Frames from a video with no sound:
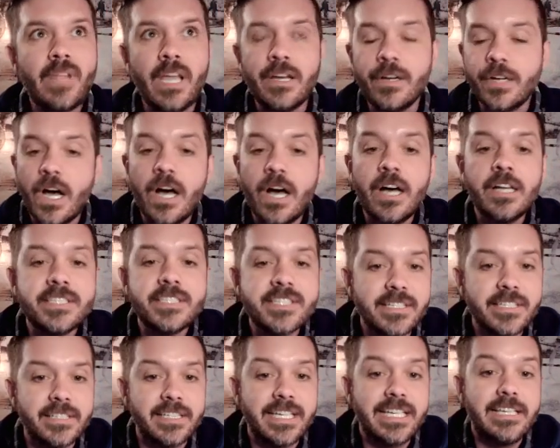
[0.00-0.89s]

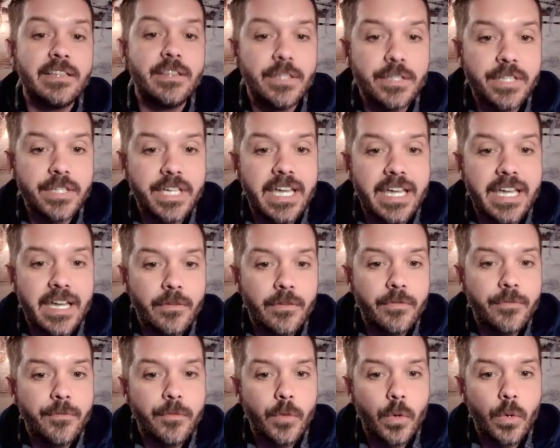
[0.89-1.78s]
constantly looking
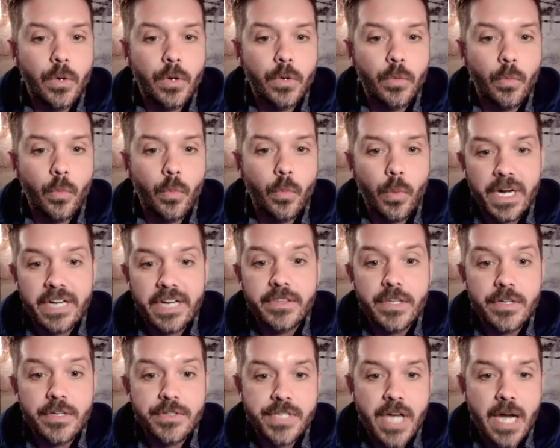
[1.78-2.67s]
for where
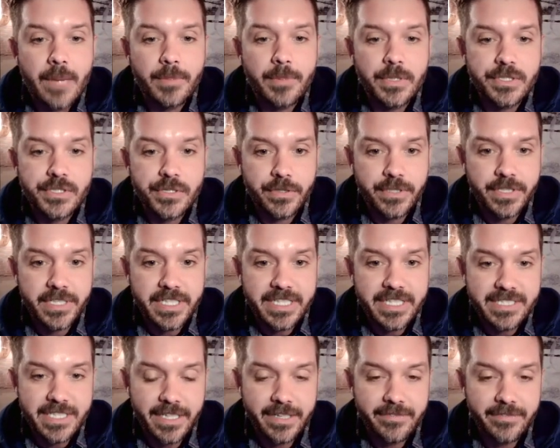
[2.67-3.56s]
those
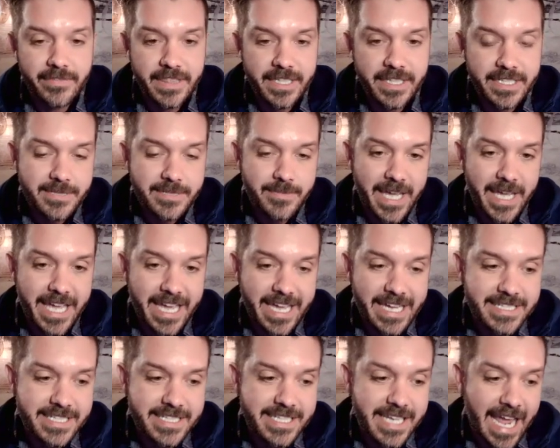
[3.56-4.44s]
opportunities live in the
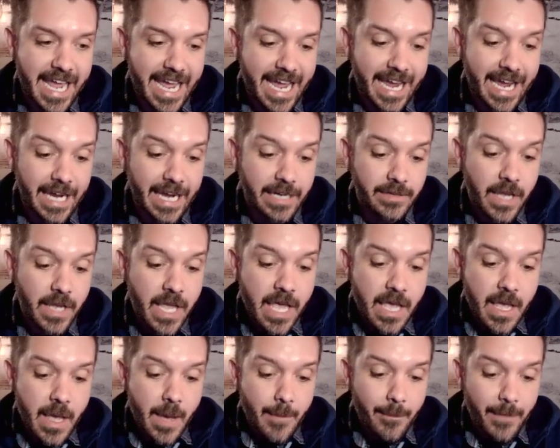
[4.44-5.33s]
space. And
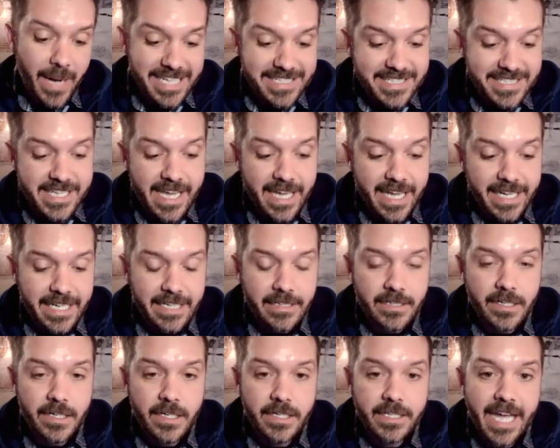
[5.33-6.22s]
by signing
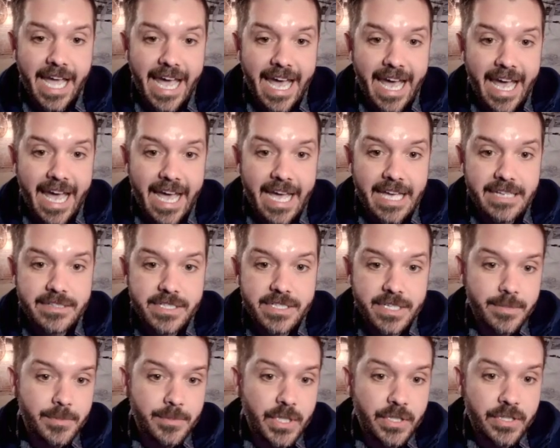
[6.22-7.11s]
on as
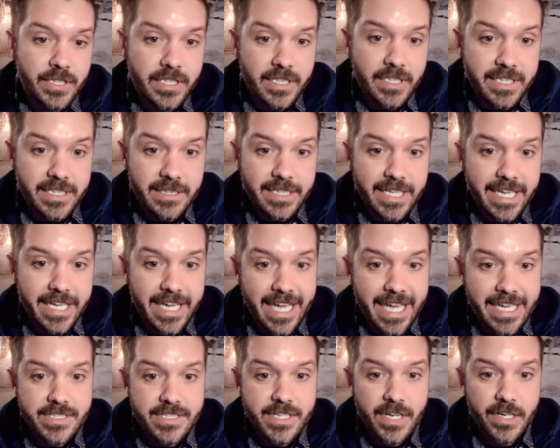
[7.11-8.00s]
community
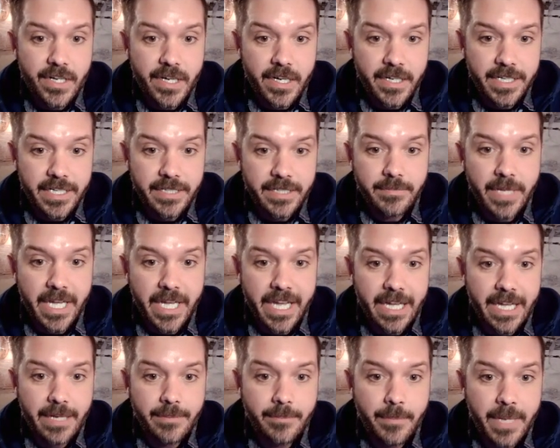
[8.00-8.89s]
liaison
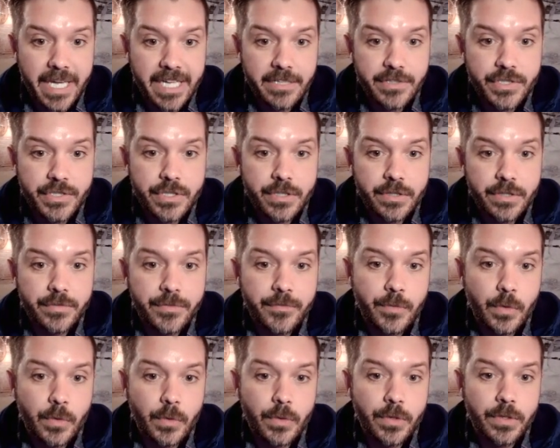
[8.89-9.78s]
and manager
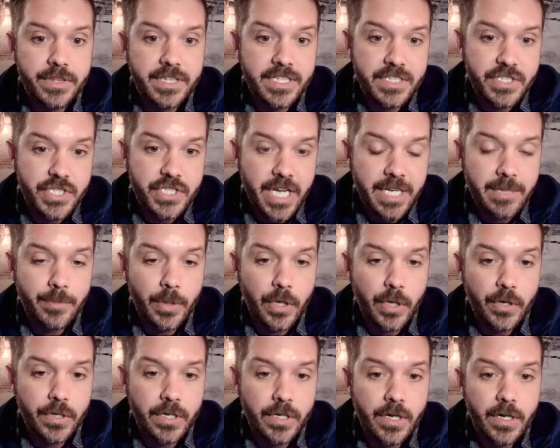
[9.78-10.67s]
for the Jade
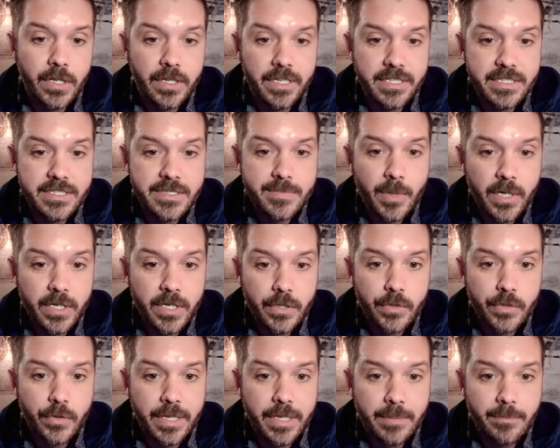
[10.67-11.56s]
Protocol and
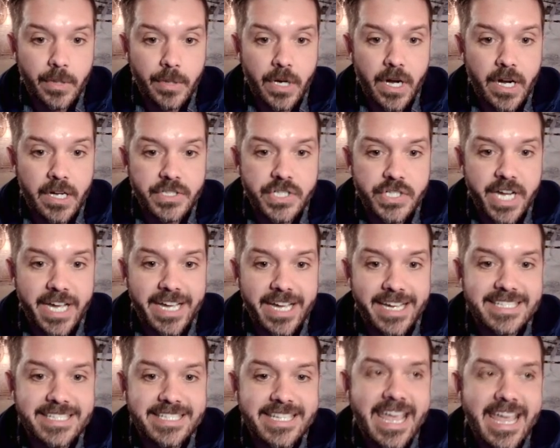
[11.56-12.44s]
Smartcoin
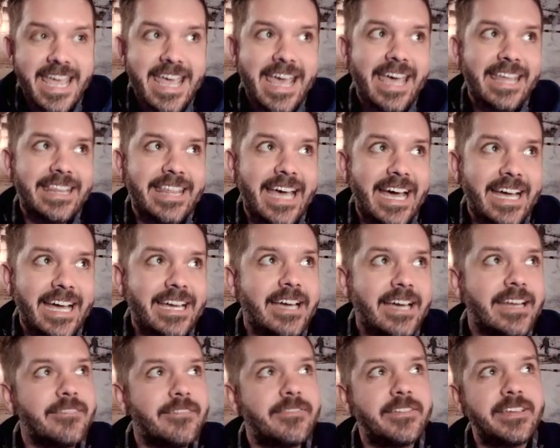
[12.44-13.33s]
projects, that
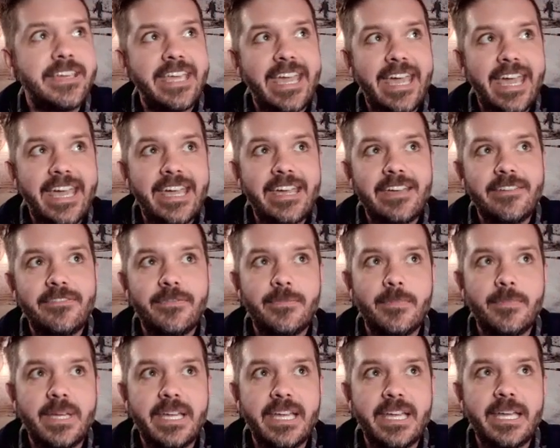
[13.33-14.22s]
kind of gave
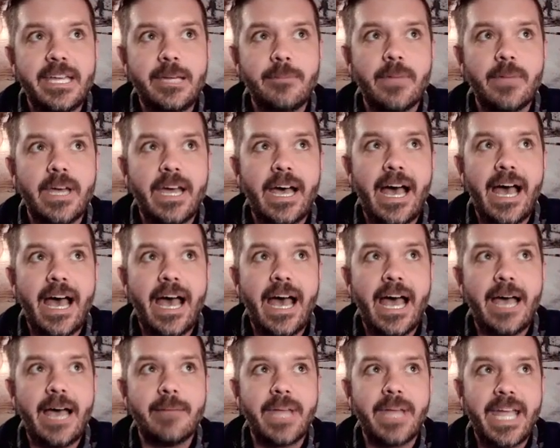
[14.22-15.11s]
me,
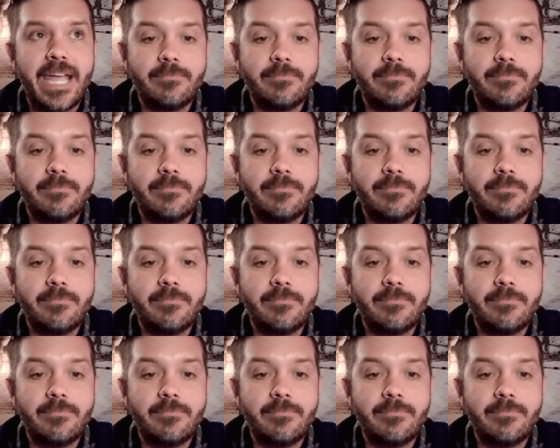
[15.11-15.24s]
and